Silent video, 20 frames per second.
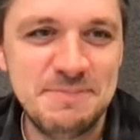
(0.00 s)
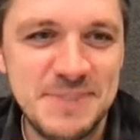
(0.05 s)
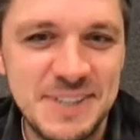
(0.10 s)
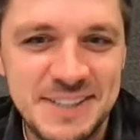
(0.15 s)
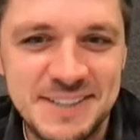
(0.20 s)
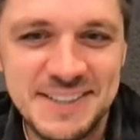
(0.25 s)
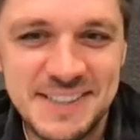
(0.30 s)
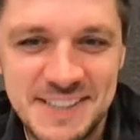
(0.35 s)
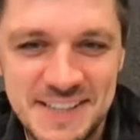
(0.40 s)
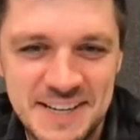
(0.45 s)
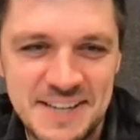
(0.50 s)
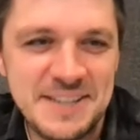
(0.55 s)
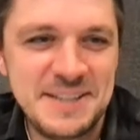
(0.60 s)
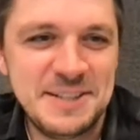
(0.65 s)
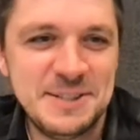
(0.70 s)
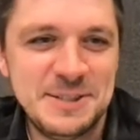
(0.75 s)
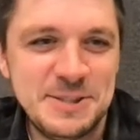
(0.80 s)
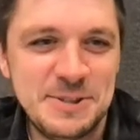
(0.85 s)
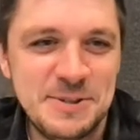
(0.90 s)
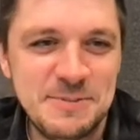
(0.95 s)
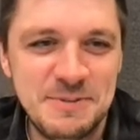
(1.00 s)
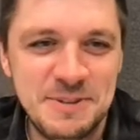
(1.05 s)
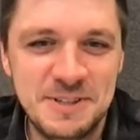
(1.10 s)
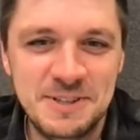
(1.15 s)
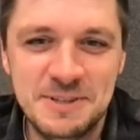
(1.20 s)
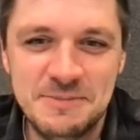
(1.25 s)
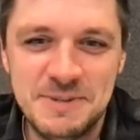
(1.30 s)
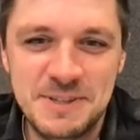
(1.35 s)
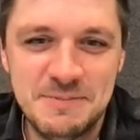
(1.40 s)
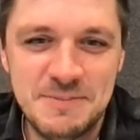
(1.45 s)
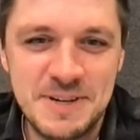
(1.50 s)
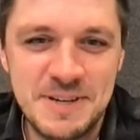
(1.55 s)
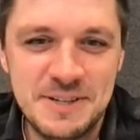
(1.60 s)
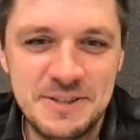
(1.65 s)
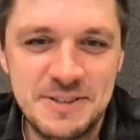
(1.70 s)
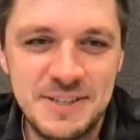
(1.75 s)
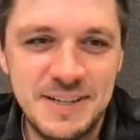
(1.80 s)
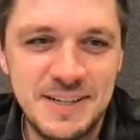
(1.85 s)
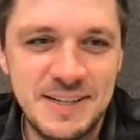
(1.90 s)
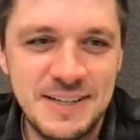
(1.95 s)
but yeah, I'll talk a little bit
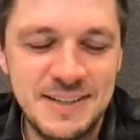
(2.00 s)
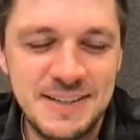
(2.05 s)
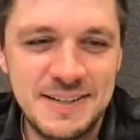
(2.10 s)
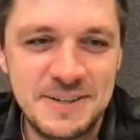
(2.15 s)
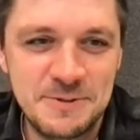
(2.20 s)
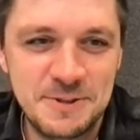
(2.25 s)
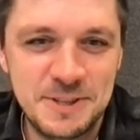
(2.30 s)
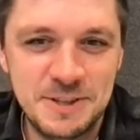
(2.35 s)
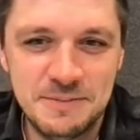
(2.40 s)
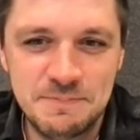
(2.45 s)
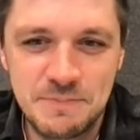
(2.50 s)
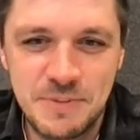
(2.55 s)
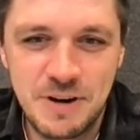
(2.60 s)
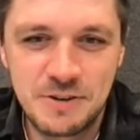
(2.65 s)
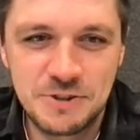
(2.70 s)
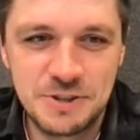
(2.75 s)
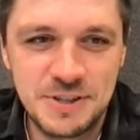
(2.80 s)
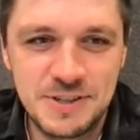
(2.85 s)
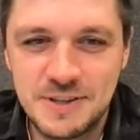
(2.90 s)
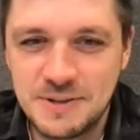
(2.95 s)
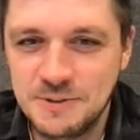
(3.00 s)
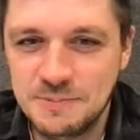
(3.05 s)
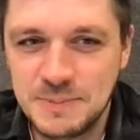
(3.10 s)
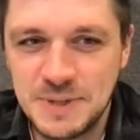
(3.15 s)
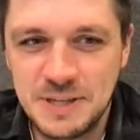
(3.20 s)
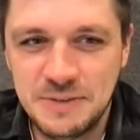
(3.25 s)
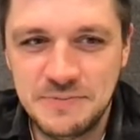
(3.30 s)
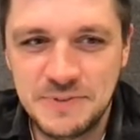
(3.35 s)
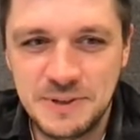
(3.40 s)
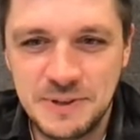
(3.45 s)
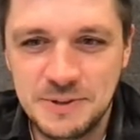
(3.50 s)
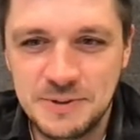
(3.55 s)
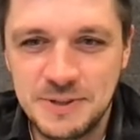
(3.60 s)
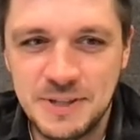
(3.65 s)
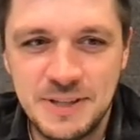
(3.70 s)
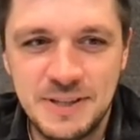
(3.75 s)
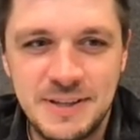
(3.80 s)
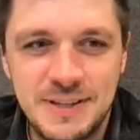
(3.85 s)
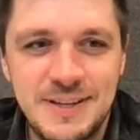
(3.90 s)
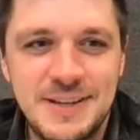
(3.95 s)
about uh, our little project called Metaflow
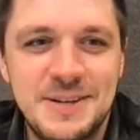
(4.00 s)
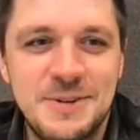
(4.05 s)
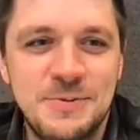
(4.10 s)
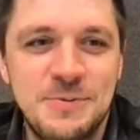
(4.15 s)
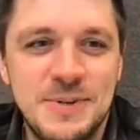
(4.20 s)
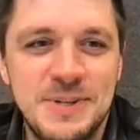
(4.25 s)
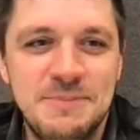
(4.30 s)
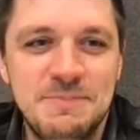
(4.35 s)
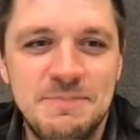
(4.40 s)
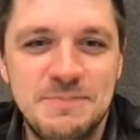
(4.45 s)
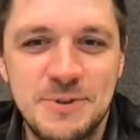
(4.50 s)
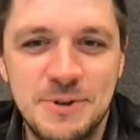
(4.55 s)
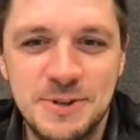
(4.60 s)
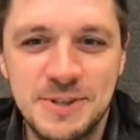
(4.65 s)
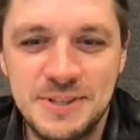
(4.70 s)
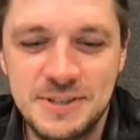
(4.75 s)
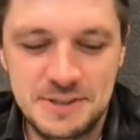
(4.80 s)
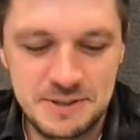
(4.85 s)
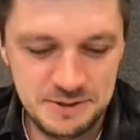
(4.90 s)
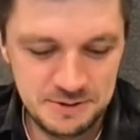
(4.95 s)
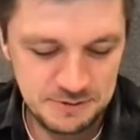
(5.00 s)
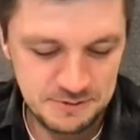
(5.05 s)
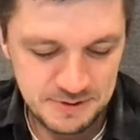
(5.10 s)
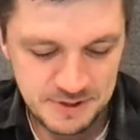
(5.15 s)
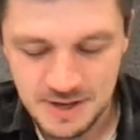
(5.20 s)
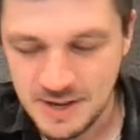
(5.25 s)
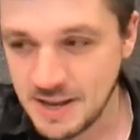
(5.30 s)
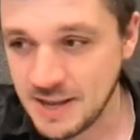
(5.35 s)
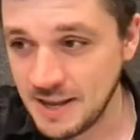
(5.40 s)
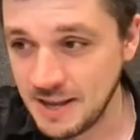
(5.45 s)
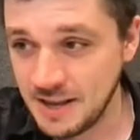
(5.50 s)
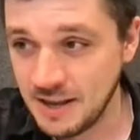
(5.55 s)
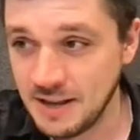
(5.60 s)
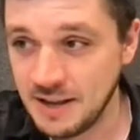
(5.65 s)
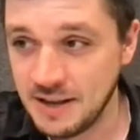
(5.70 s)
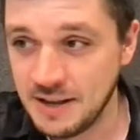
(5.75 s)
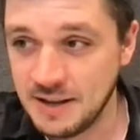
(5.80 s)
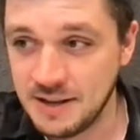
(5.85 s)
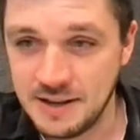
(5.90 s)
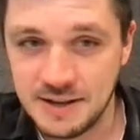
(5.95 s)
and how we brought it to
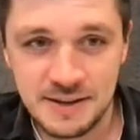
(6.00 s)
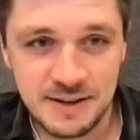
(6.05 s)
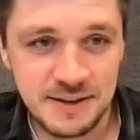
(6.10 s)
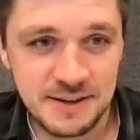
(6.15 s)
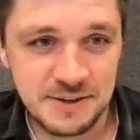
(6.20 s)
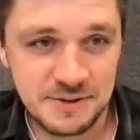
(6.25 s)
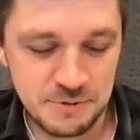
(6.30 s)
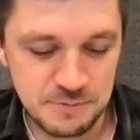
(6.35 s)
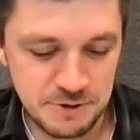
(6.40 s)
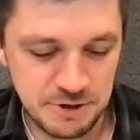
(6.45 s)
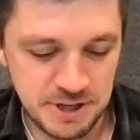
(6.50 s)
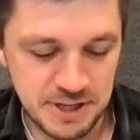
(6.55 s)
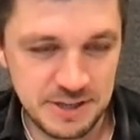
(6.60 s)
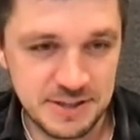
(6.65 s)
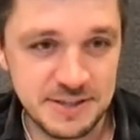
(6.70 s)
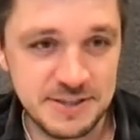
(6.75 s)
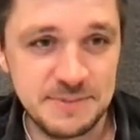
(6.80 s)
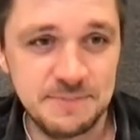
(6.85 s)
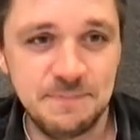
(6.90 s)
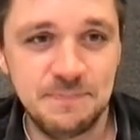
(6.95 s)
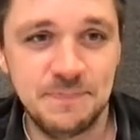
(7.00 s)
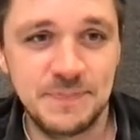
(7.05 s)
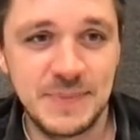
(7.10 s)
uh, Kubernetes.